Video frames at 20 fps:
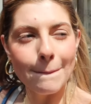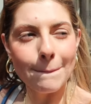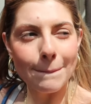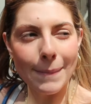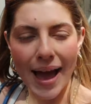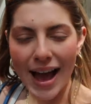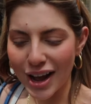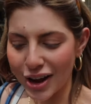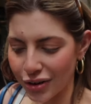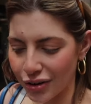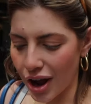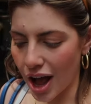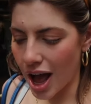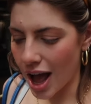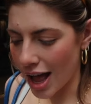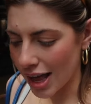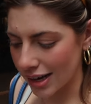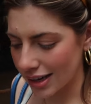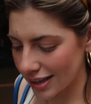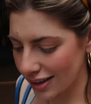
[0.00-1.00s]

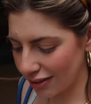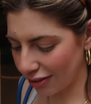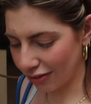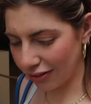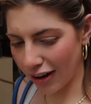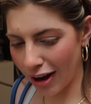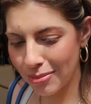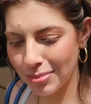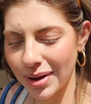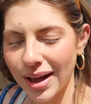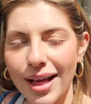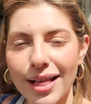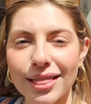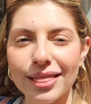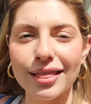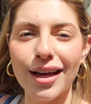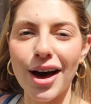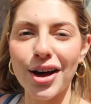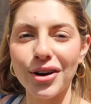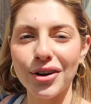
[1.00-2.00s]
macaron from
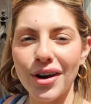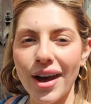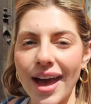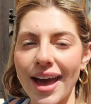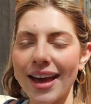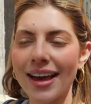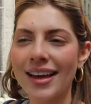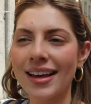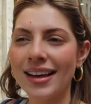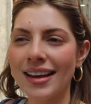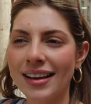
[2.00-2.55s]
Ladurée.